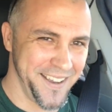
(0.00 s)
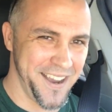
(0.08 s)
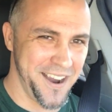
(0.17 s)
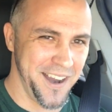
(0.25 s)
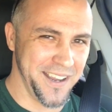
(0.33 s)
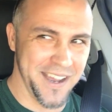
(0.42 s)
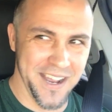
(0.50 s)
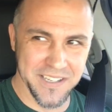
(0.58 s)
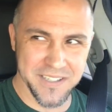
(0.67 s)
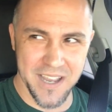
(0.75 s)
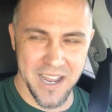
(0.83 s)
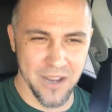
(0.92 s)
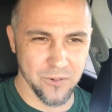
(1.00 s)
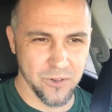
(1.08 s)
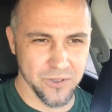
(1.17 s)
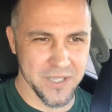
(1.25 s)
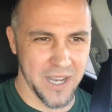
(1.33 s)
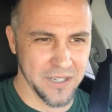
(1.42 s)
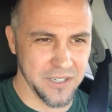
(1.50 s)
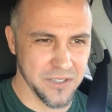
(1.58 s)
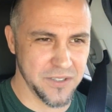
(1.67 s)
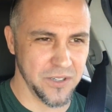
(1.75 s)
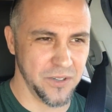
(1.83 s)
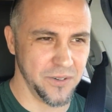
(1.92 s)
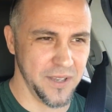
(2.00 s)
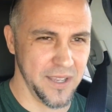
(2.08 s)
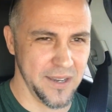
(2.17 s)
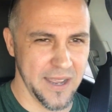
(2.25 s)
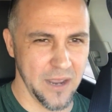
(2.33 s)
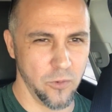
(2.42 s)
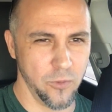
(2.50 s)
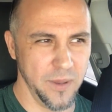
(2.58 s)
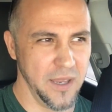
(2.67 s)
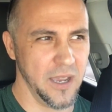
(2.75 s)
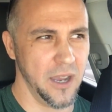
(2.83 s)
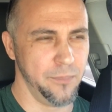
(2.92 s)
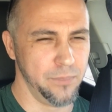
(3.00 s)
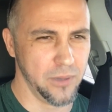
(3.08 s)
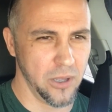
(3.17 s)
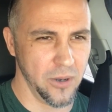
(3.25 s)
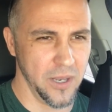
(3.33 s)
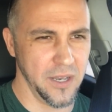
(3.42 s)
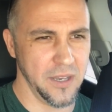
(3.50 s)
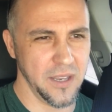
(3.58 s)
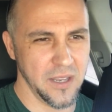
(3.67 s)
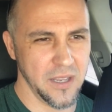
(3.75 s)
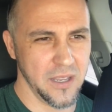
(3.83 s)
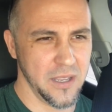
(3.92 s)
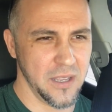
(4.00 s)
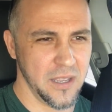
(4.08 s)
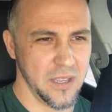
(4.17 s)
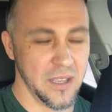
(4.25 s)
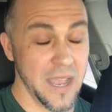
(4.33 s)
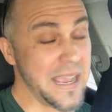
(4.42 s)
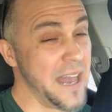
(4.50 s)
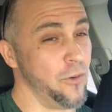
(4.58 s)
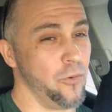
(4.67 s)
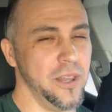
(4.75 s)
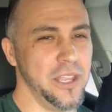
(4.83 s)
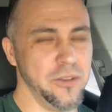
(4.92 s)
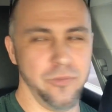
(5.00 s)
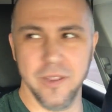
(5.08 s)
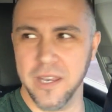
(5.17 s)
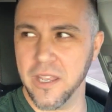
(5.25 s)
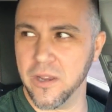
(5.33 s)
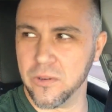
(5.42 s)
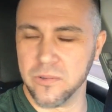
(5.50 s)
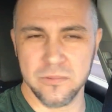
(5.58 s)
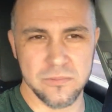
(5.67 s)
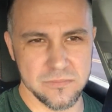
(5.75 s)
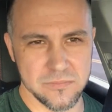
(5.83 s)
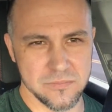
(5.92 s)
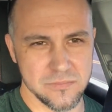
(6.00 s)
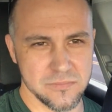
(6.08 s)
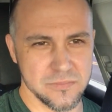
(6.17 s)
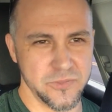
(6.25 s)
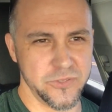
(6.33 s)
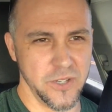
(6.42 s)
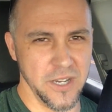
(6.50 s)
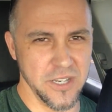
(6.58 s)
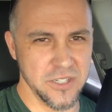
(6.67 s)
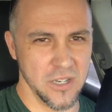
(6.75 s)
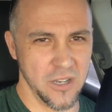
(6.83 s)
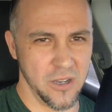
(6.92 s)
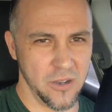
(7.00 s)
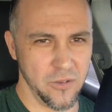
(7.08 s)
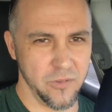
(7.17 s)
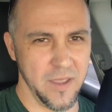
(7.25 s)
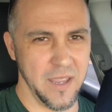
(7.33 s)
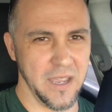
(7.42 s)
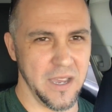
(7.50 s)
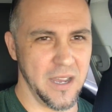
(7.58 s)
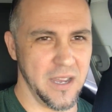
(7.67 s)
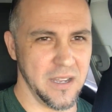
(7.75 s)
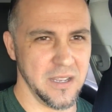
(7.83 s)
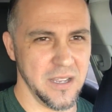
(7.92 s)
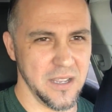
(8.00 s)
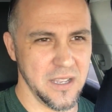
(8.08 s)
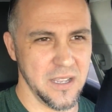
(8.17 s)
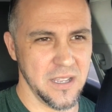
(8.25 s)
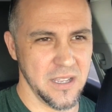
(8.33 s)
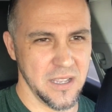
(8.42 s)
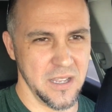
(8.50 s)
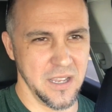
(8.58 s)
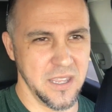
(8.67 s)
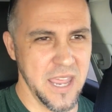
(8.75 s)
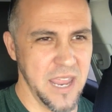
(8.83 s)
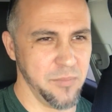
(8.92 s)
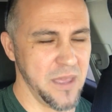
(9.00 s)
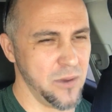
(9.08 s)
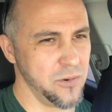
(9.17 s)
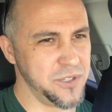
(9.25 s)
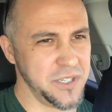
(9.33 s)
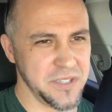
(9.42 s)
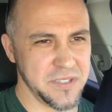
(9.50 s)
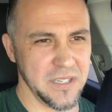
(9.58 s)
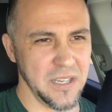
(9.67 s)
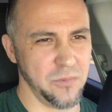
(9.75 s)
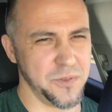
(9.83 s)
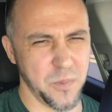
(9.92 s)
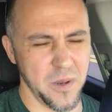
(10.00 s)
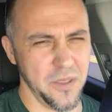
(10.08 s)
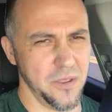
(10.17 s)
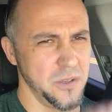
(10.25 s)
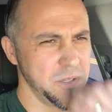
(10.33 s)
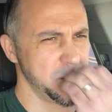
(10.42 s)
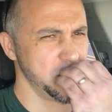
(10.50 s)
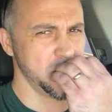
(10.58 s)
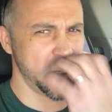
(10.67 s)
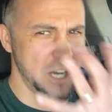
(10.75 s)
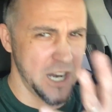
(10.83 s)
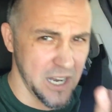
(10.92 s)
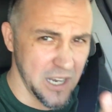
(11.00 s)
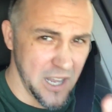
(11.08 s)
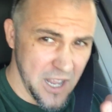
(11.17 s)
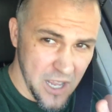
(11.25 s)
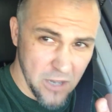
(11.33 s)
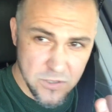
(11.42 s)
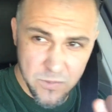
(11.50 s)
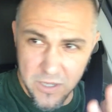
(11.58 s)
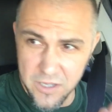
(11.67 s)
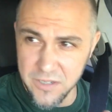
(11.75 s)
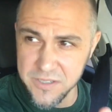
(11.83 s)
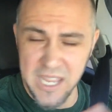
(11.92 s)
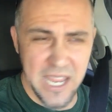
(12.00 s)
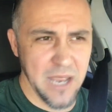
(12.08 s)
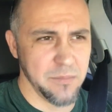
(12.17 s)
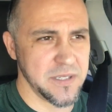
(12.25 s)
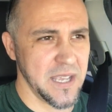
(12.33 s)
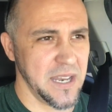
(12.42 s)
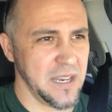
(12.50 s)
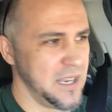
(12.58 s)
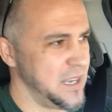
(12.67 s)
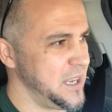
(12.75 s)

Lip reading: Alright guys, I will talk to you soon, and I will be uploading. I got a really good video footage of a game that was just, it was one of those, it was one of those games that